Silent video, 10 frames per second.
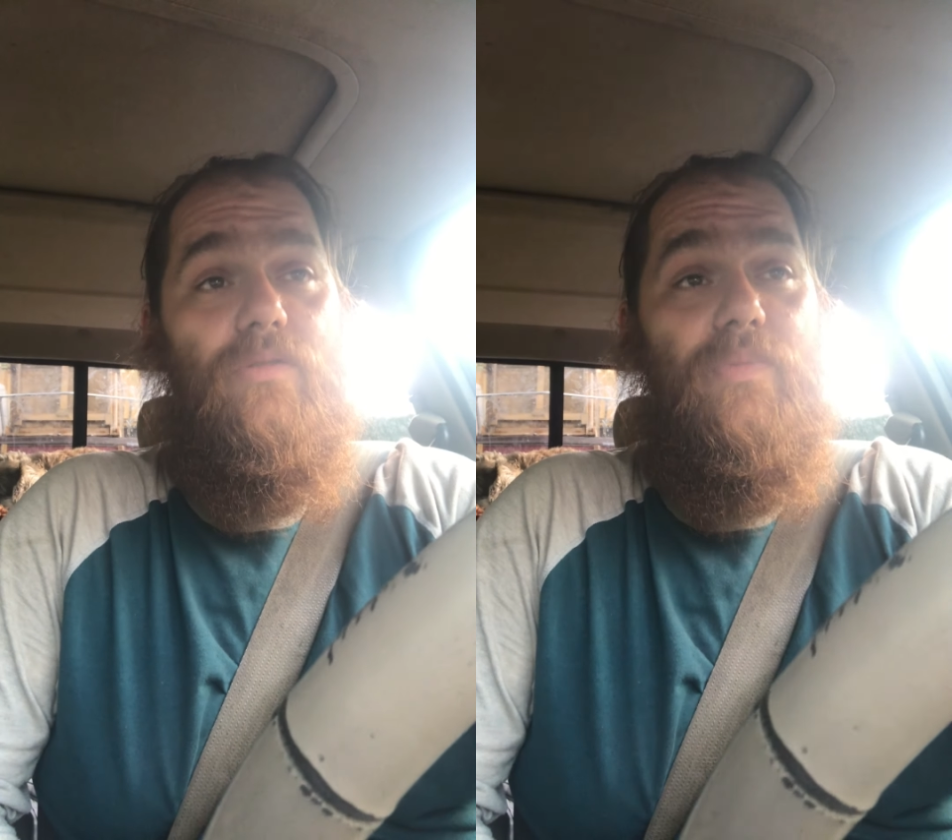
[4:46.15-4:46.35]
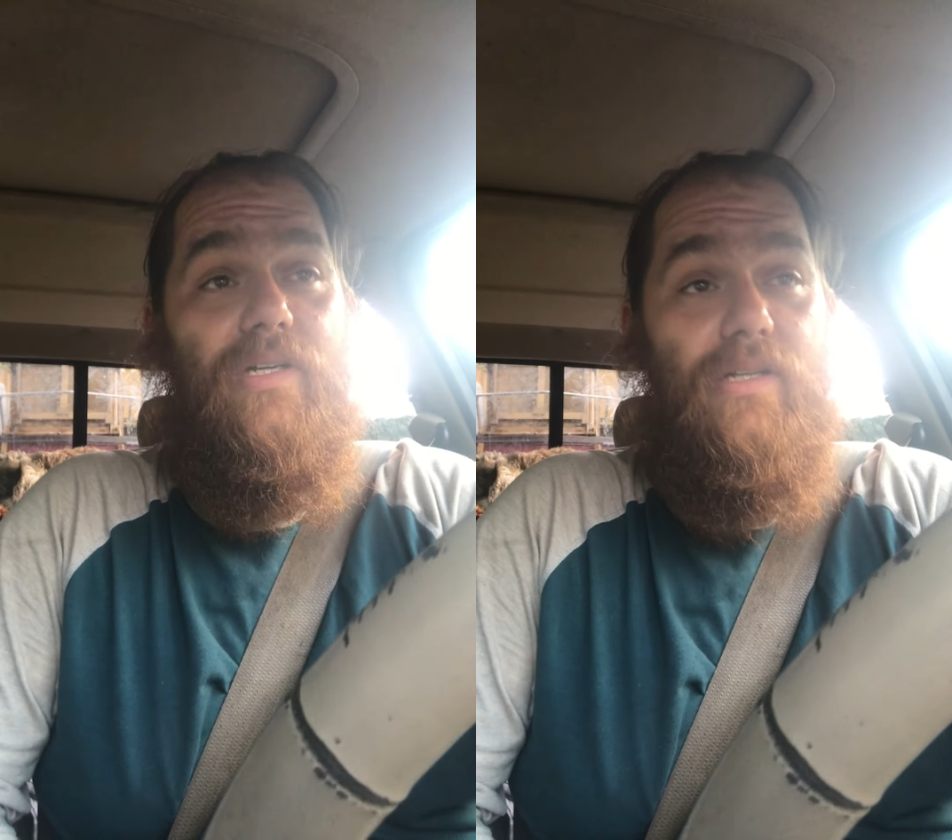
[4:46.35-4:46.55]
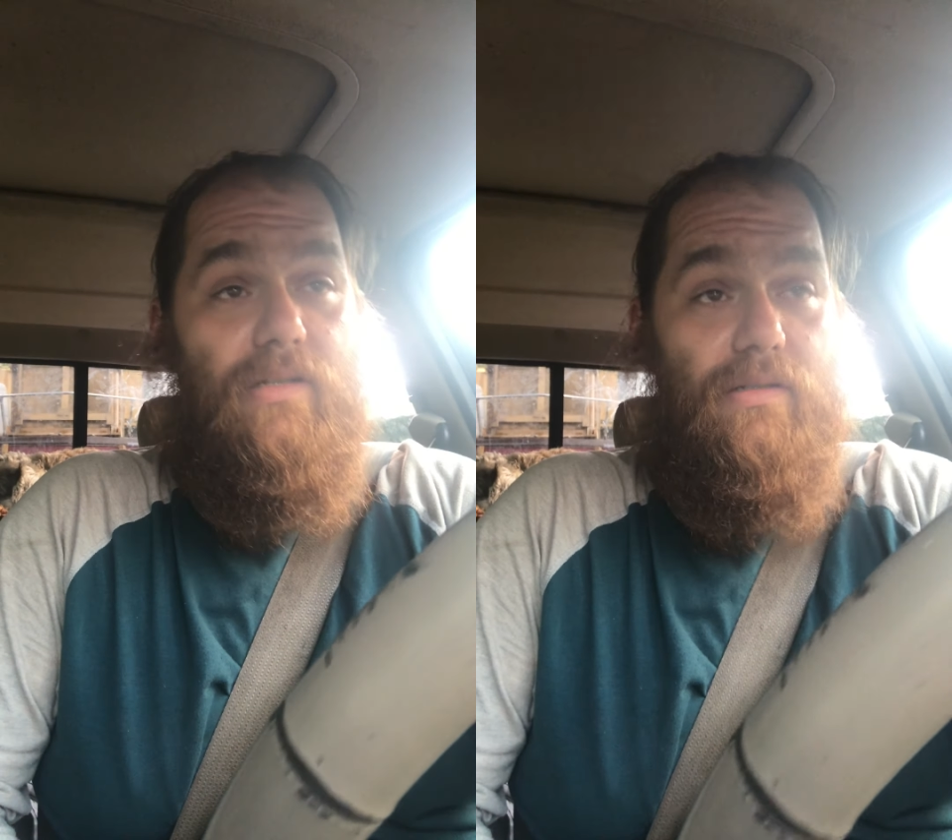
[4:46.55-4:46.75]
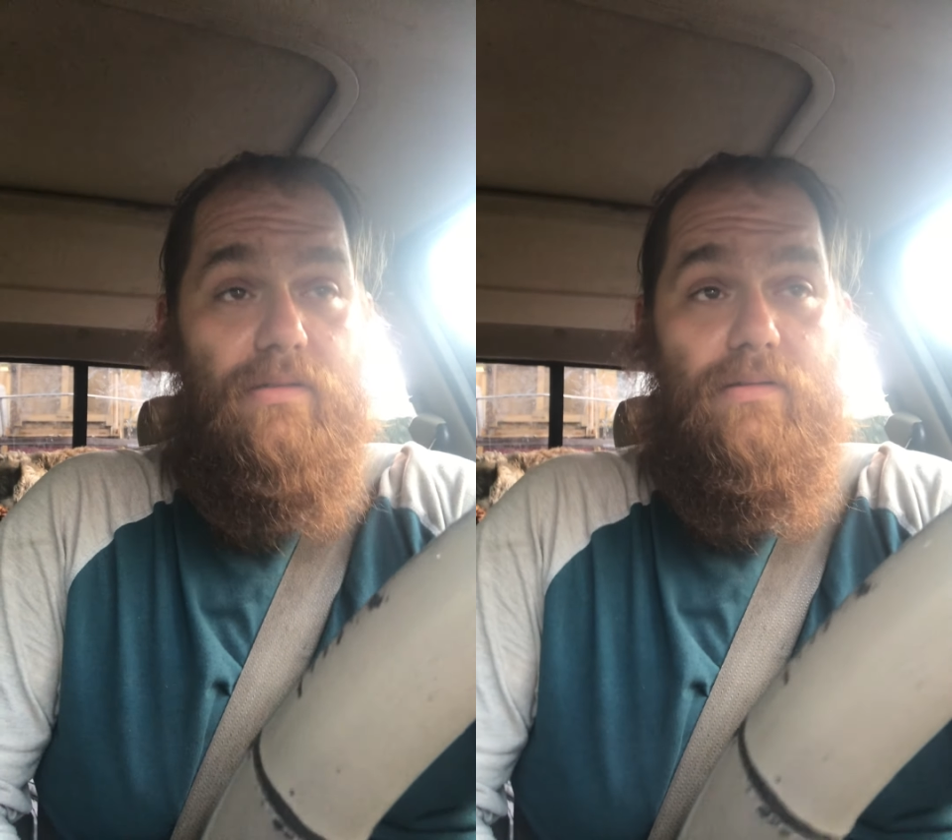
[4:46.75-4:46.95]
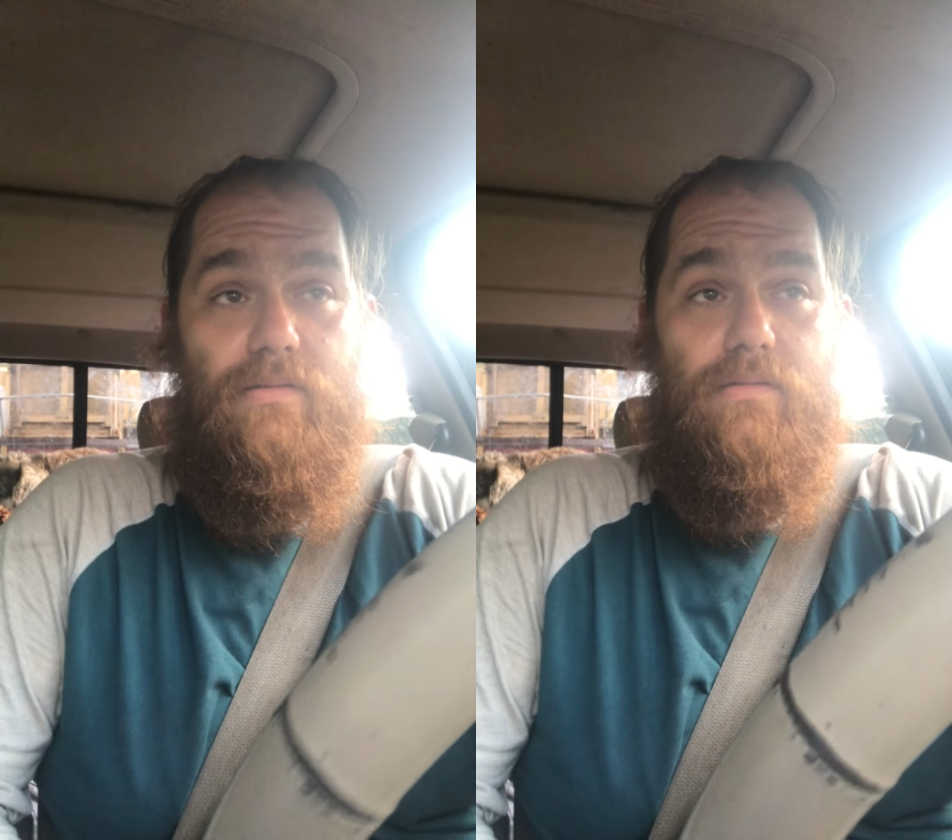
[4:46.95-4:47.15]
to be
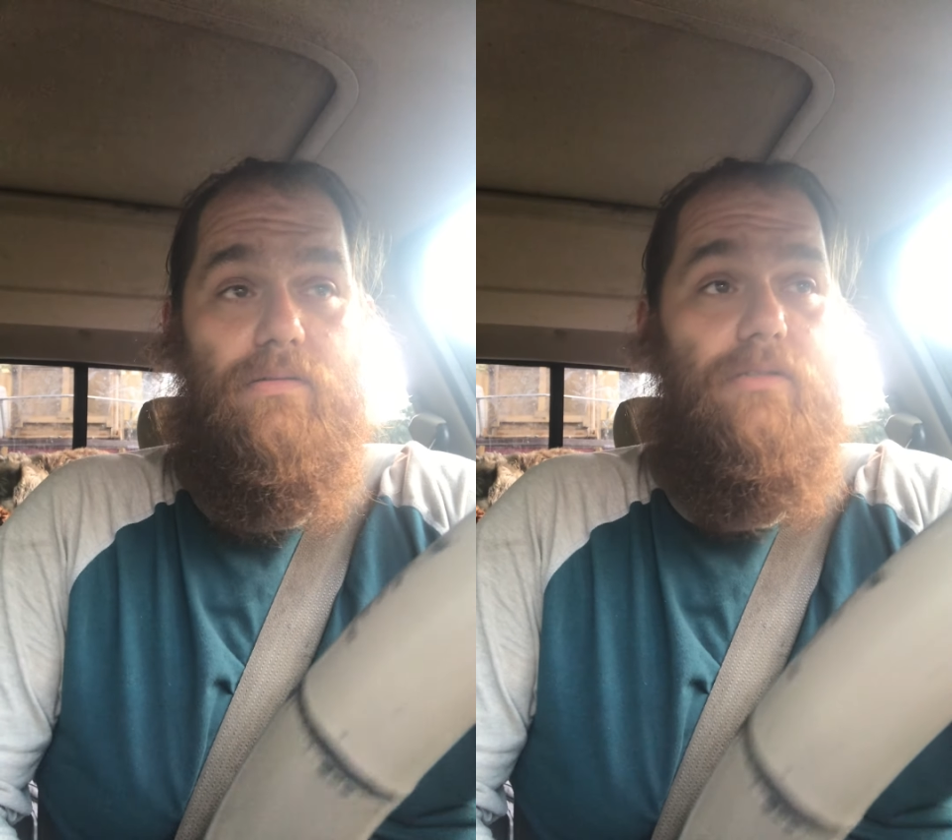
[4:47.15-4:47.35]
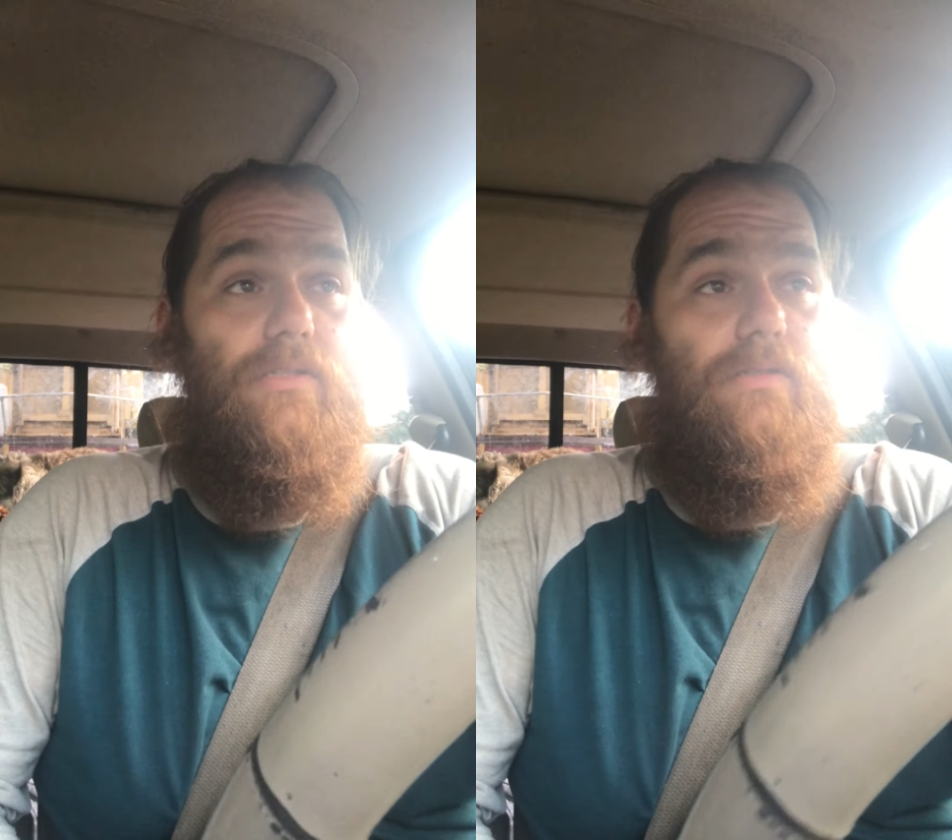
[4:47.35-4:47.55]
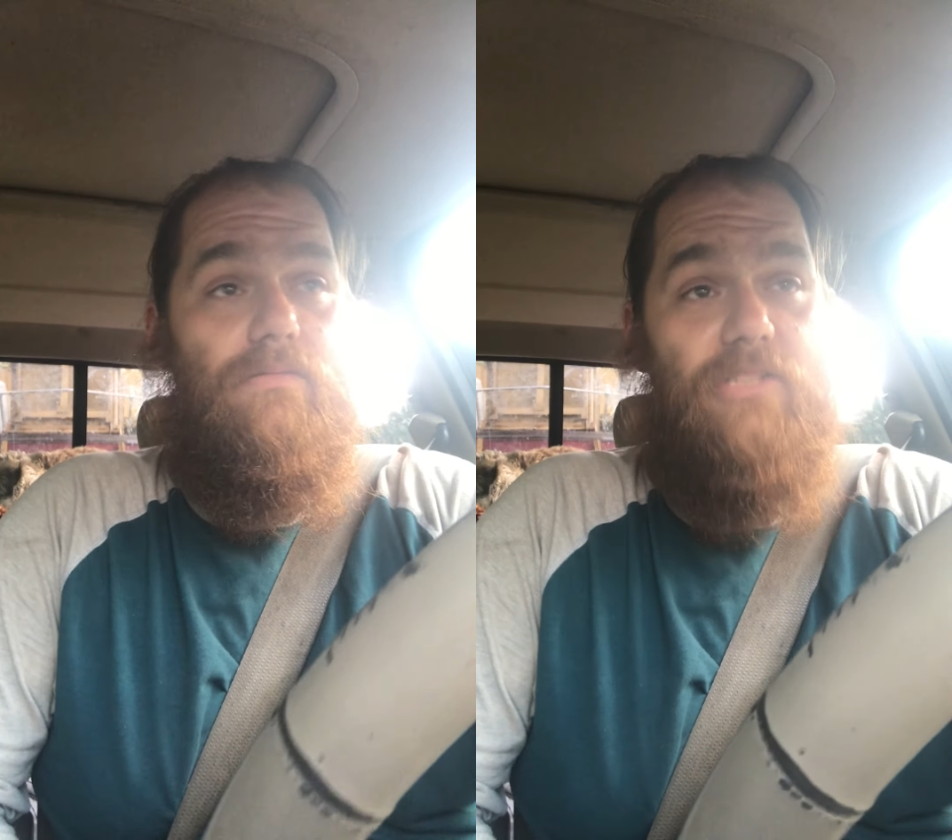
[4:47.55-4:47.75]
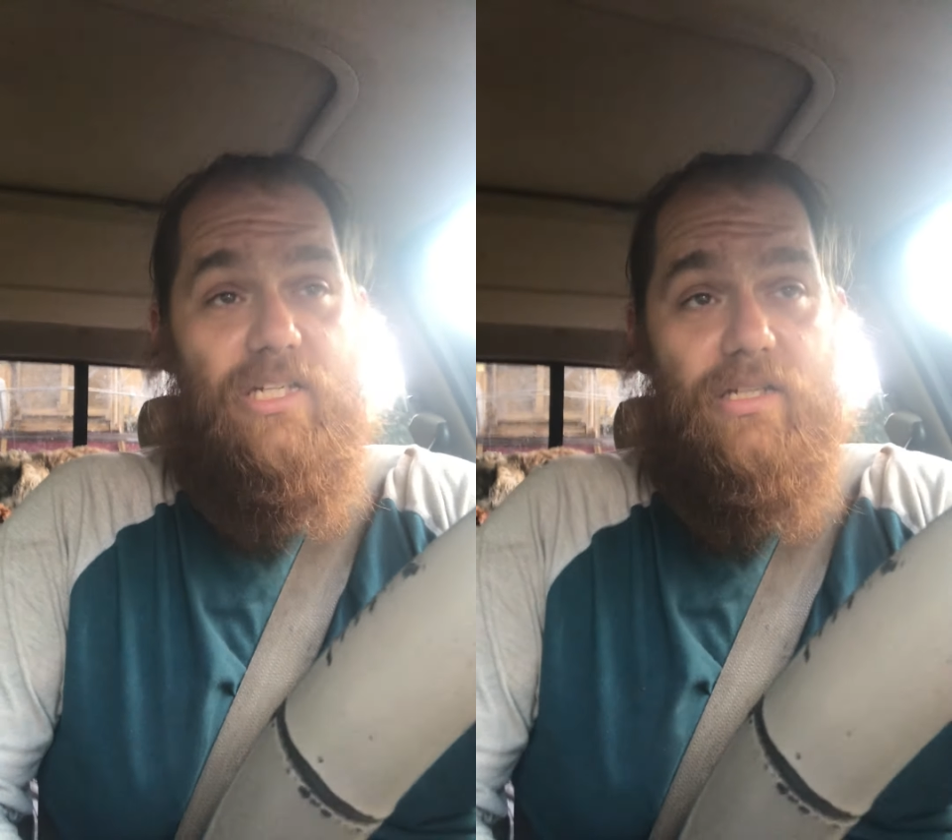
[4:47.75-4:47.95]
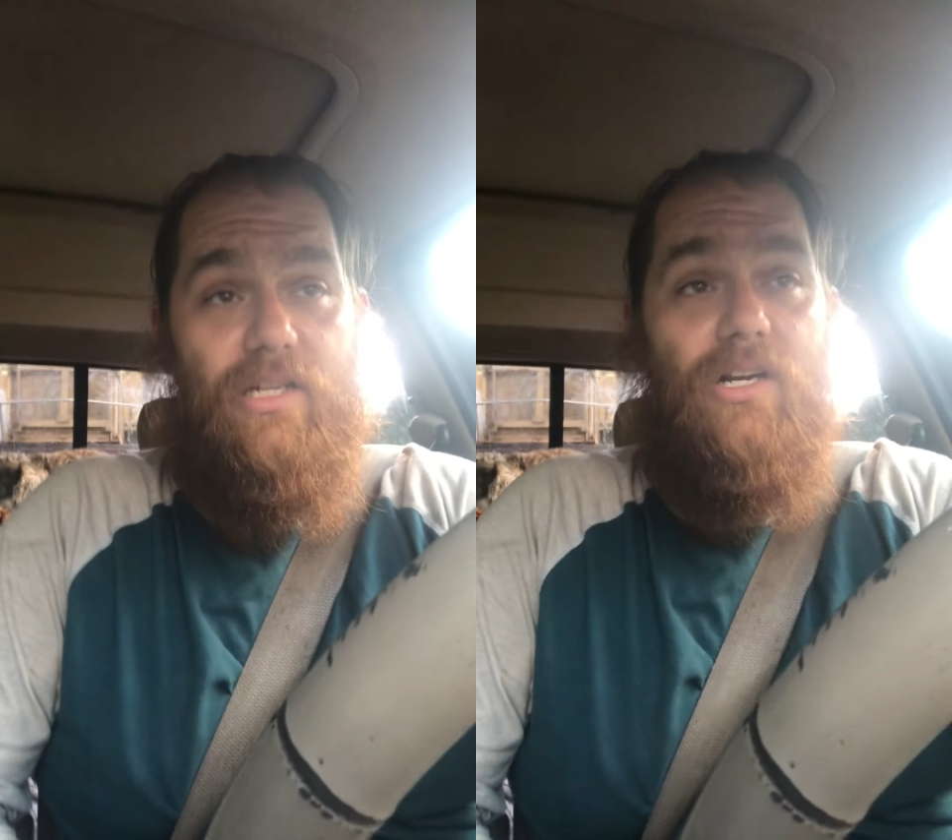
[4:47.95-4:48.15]

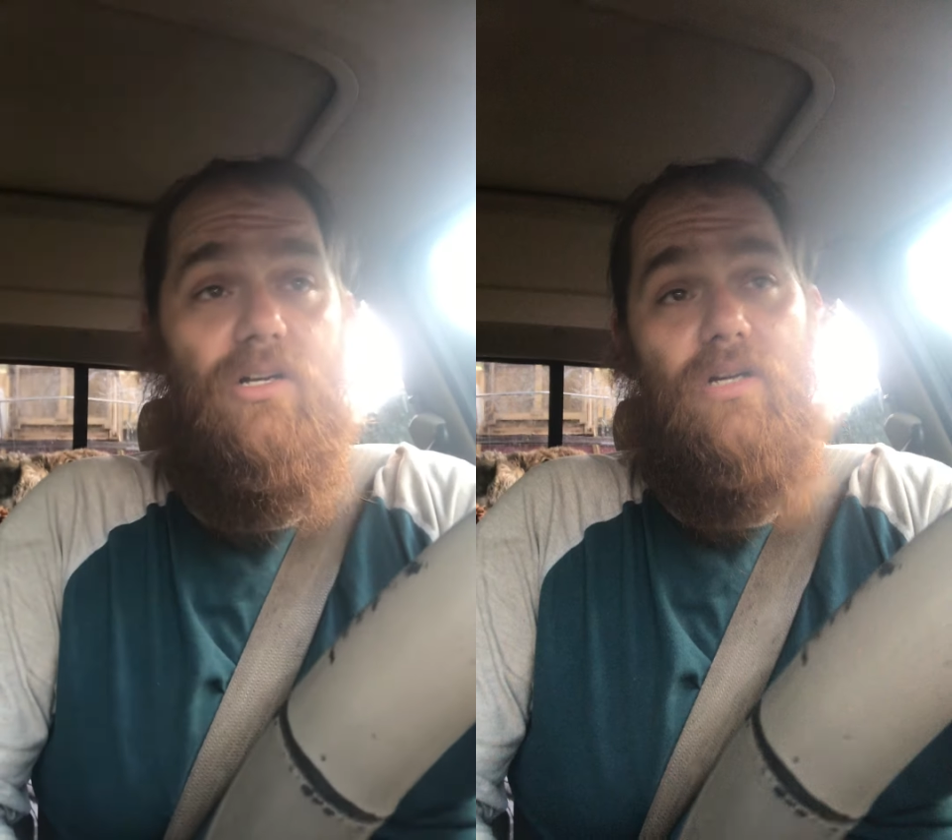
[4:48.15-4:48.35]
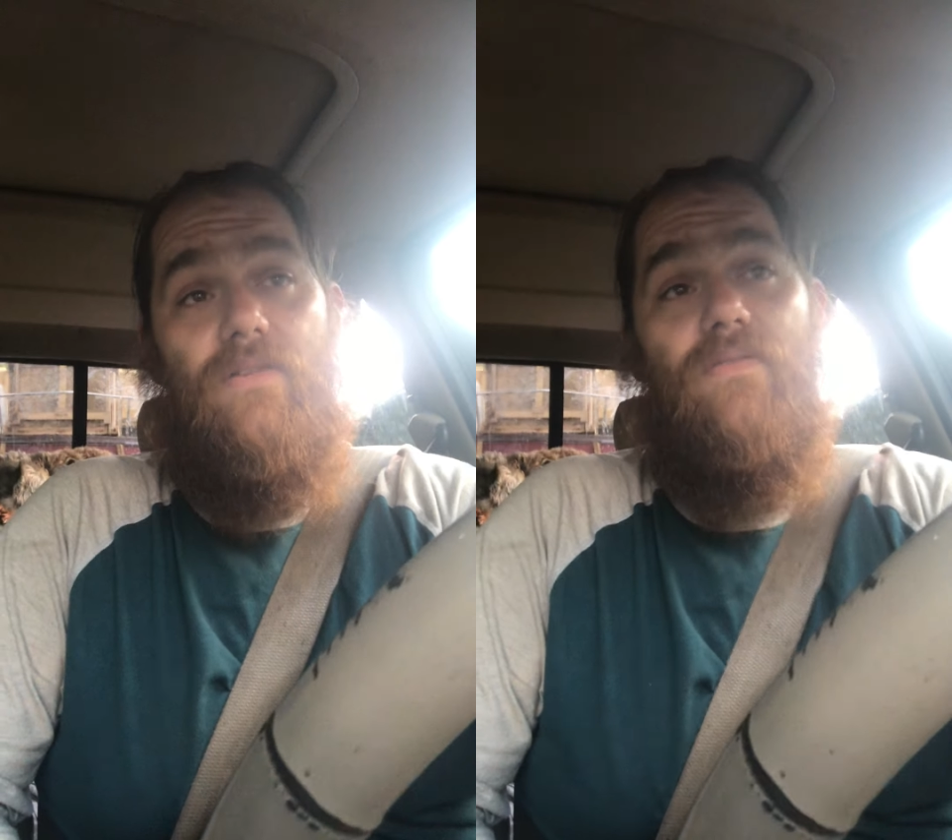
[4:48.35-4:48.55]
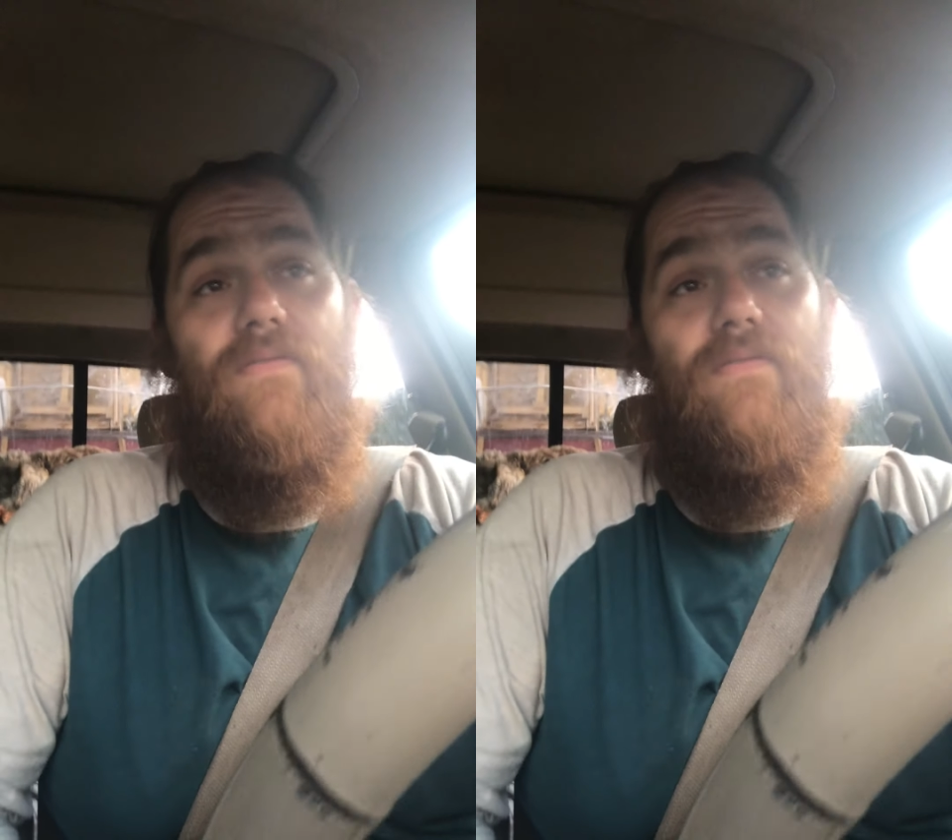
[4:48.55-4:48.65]
taken care of.